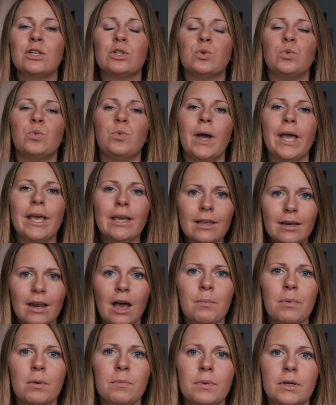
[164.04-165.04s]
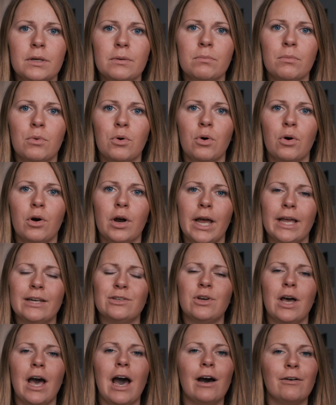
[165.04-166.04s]
to waken up a bit more and
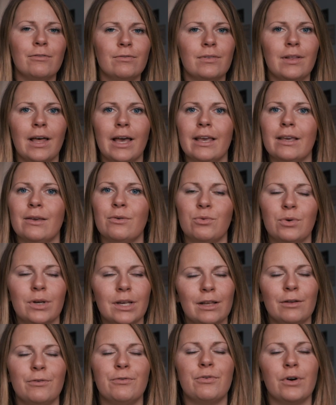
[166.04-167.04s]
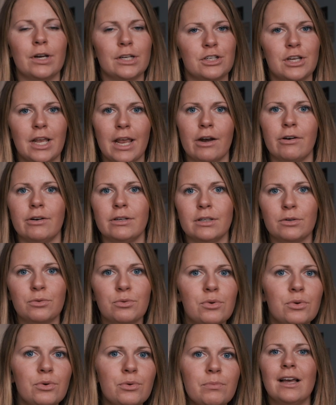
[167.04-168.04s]
to have really fresh air in the
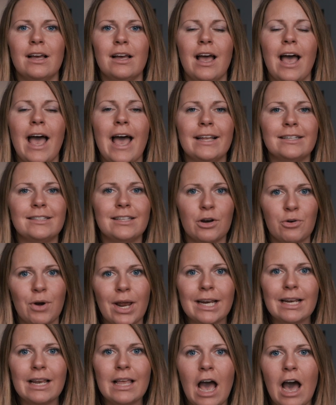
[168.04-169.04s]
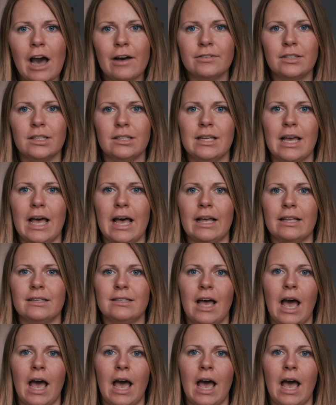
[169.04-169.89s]
room. And directly after that,